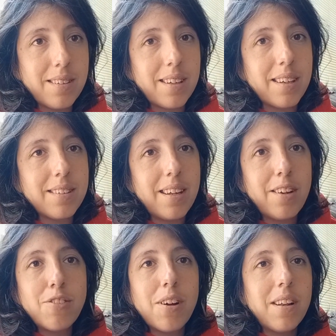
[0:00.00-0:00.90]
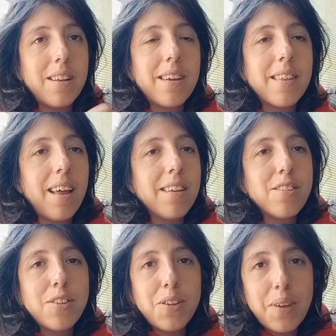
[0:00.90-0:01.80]
Like I said, I'll try to link that
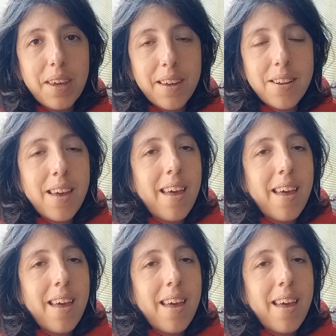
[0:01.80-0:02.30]
so that you can,